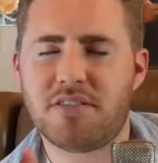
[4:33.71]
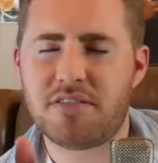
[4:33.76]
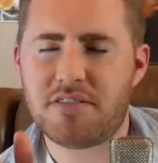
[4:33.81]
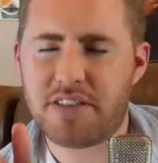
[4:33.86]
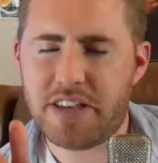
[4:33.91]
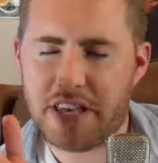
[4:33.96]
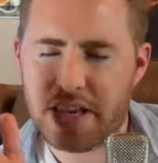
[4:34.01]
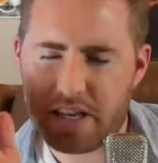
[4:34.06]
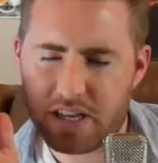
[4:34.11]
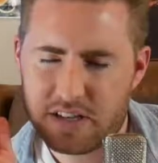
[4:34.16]

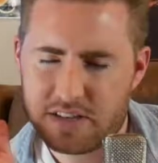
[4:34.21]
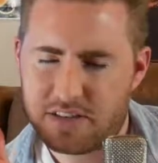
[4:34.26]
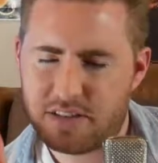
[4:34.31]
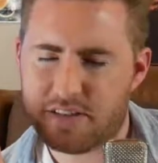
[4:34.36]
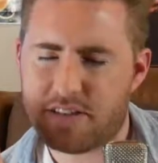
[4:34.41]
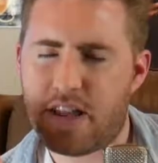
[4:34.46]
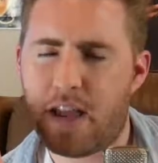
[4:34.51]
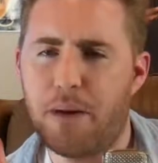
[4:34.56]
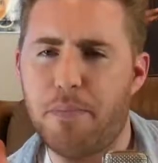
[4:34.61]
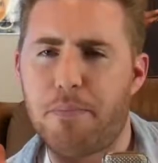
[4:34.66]
take a
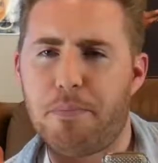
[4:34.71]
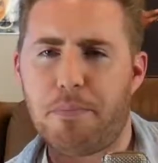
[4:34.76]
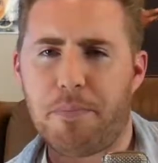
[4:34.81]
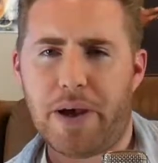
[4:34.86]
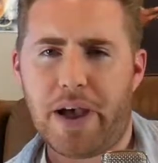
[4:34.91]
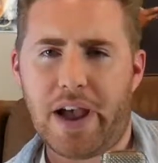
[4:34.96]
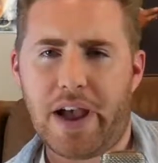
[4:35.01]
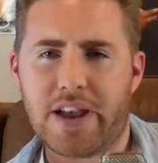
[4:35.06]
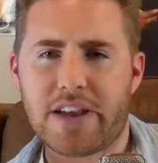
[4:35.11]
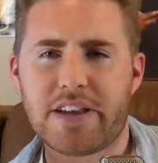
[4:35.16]
step
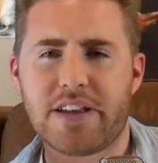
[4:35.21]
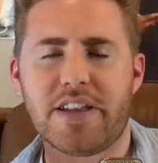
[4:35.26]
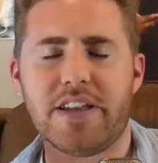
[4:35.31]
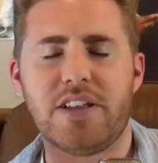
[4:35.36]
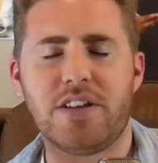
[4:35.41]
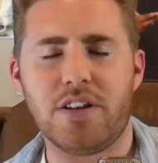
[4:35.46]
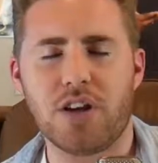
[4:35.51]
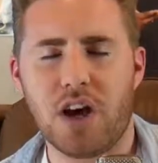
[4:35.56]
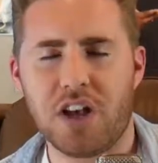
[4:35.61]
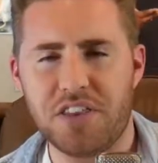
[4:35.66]
back
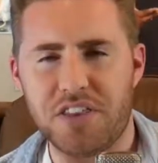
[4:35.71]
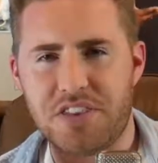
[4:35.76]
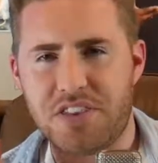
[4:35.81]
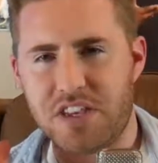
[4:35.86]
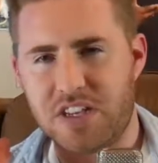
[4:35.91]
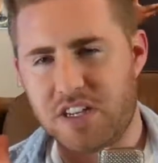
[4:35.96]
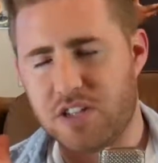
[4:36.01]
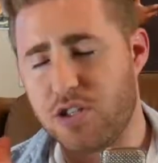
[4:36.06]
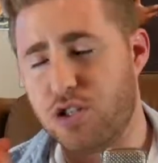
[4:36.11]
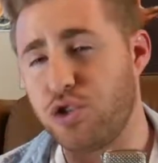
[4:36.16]
and not
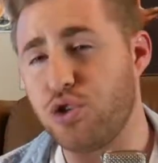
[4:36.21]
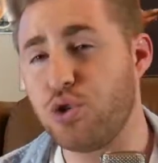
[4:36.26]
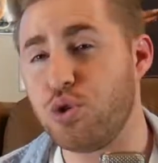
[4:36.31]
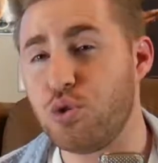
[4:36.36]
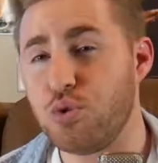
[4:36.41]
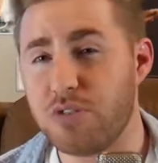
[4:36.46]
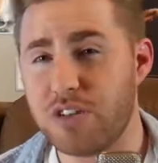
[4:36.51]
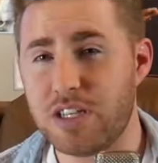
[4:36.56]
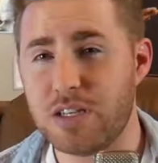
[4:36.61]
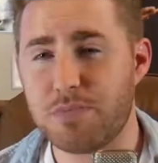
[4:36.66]
think
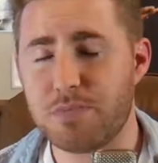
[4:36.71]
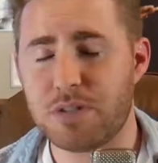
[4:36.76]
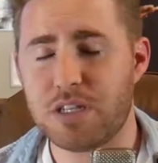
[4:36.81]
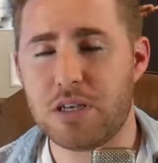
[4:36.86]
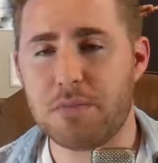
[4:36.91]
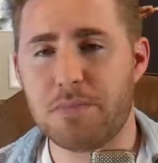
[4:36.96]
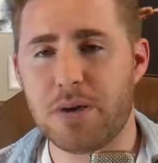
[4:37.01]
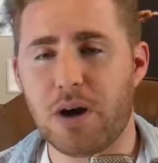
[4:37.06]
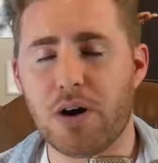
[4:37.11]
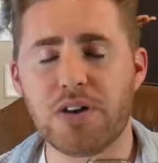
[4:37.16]
too deeply
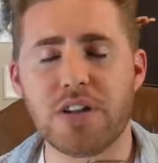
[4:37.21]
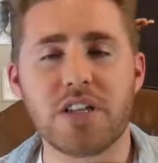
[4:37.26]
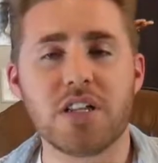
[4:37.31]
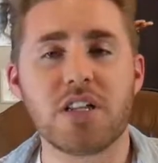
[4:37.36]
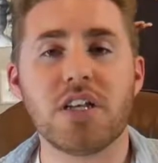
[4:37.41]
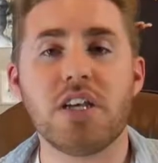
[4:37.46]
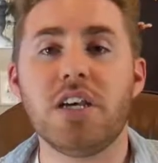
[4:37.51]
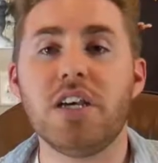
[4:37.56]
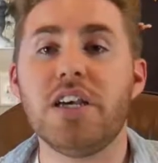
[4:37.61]
about it,